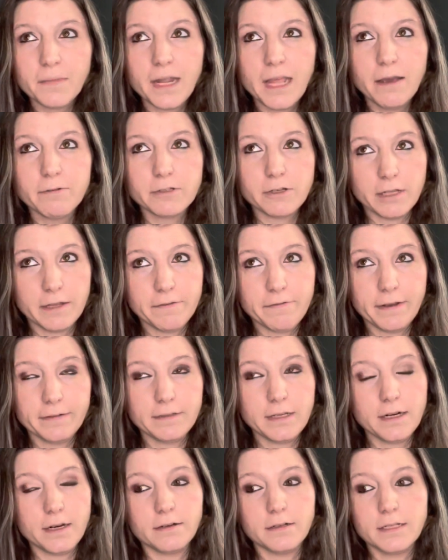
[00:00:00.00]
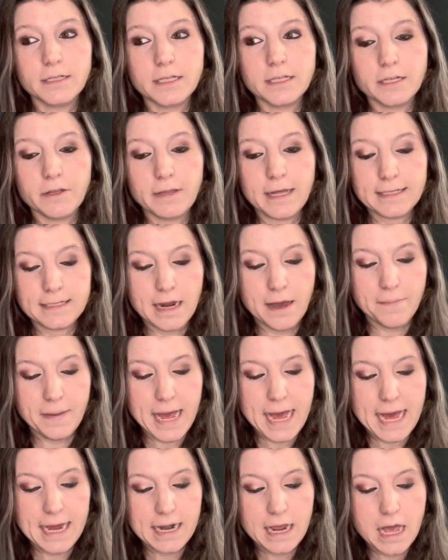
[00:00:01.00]
it was only fifteen hundred, so that's not
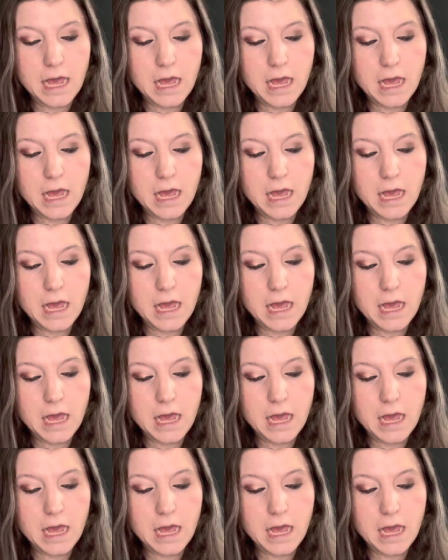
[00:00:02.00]
bad.